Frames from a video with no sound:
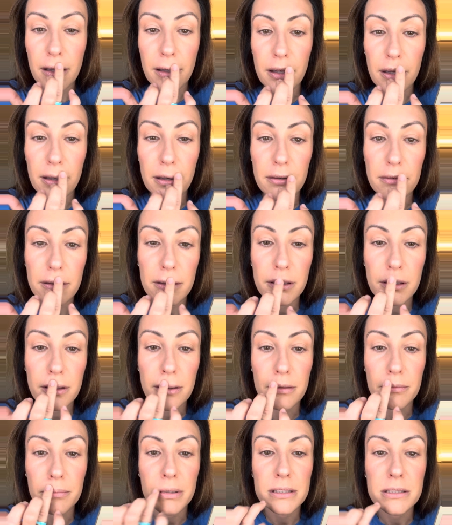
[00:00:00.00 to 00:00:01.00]
go in the
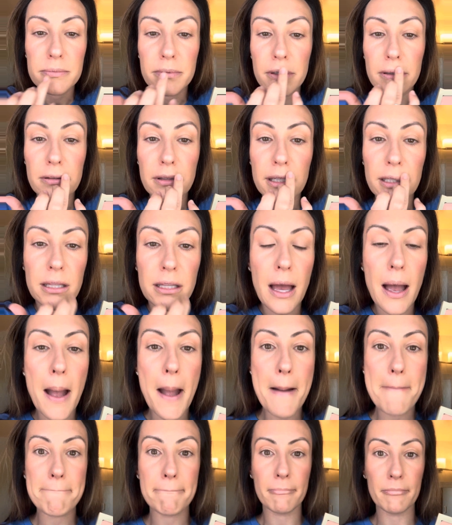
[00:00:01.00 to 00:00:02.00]
Cupid's bow like that.
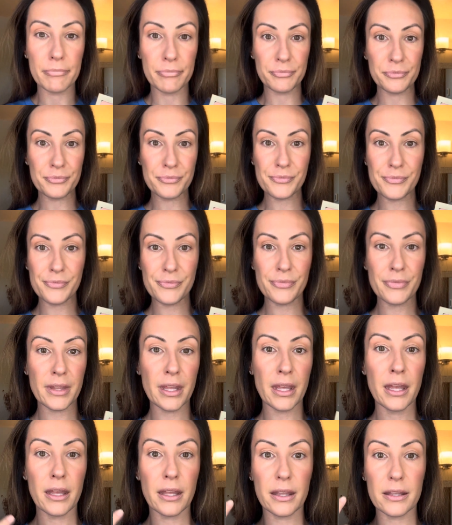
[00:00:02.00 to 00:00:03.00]

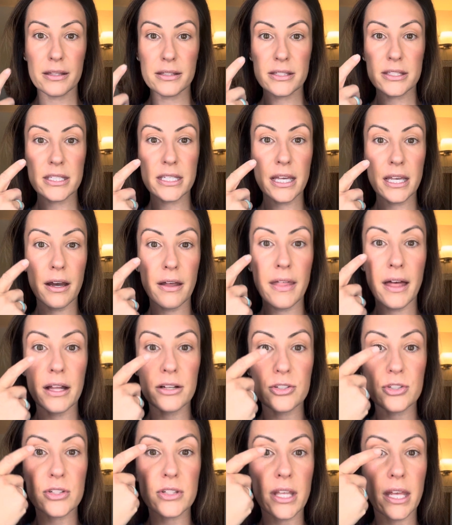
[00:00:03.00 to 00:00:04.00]
And see how that
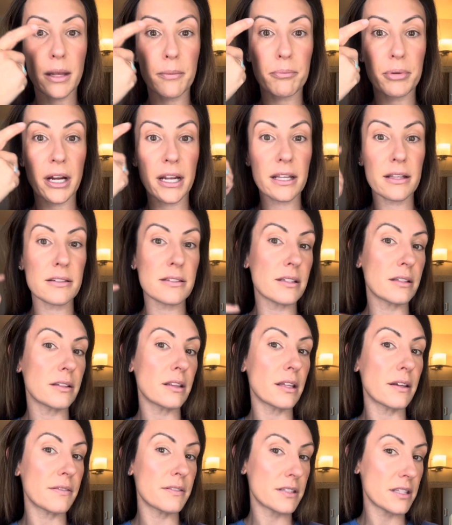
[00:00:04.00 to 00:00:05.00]
just like brightens and
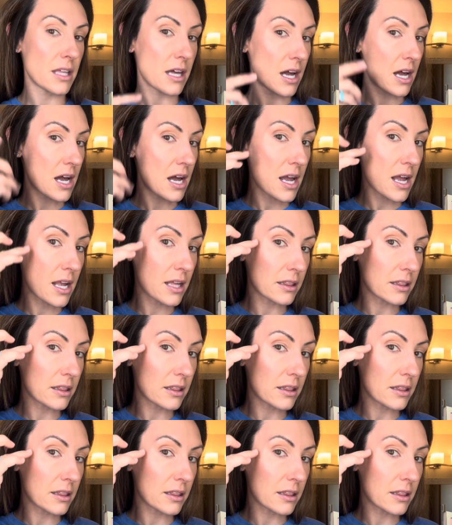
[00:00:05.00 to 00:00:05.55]
lifts the eye,